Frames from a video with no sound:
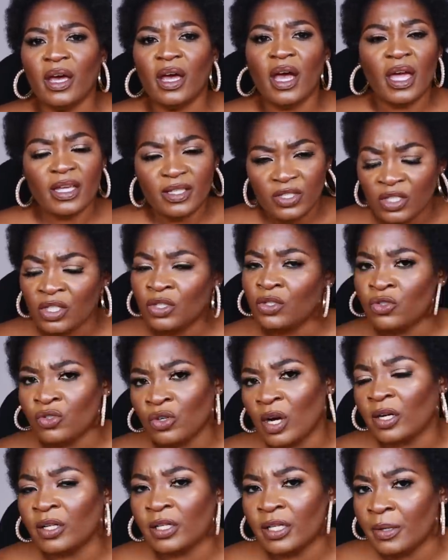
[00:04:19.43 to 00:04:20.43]
I still
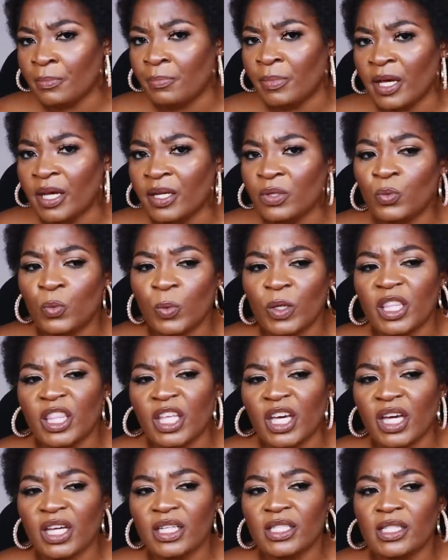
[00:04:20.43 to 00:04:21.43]
struggle a bit with
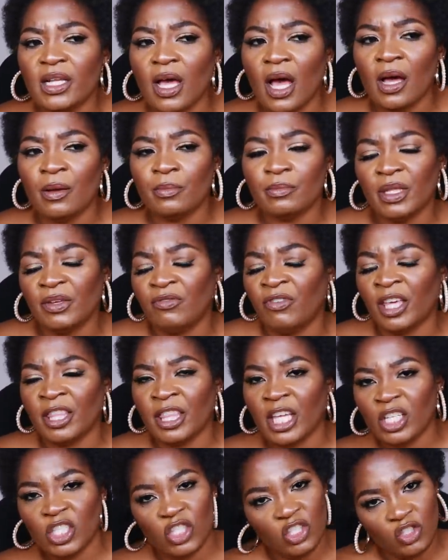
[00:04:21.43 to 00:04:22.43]
that, the
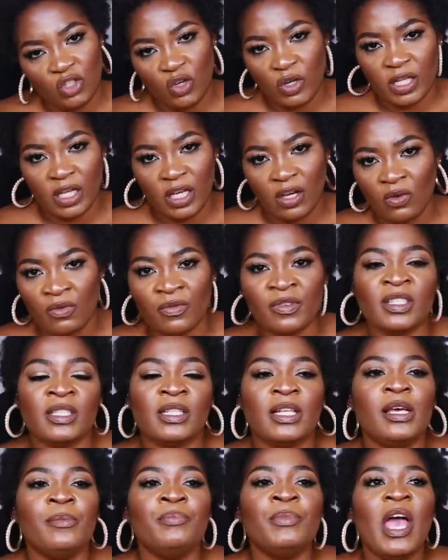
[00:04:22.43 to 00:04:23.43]
fact that she's not here,
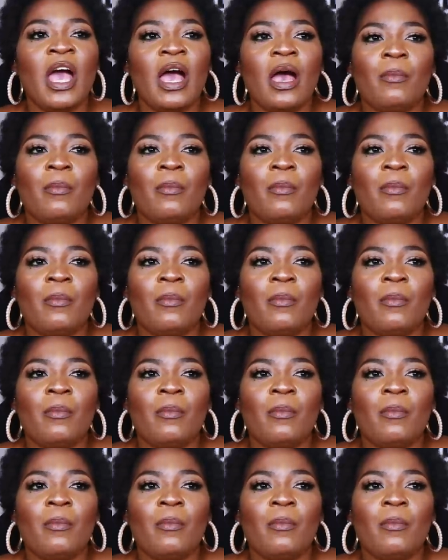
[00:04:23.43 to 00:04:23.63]
obviously.